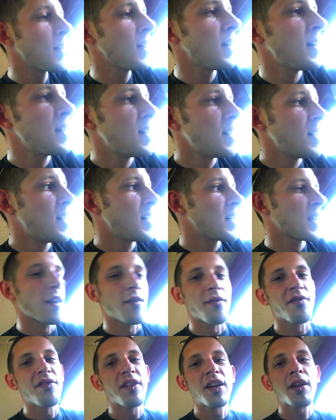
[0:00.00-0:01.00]
can figure
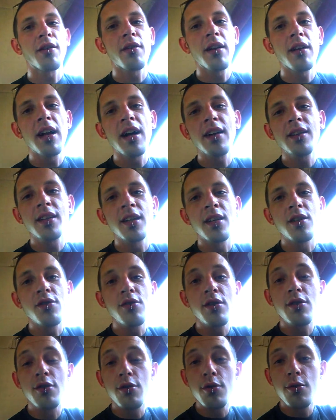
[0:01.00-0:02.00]
it out then you too
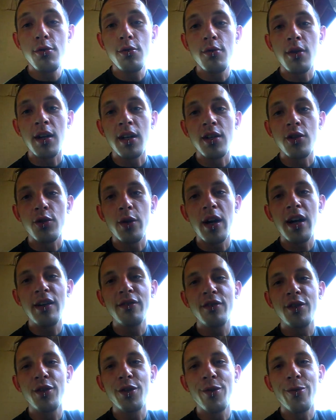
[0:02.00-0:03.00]
can drive to your
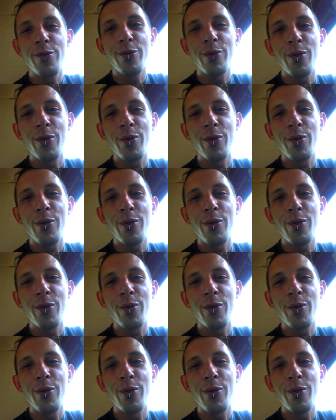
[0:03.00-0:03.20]
local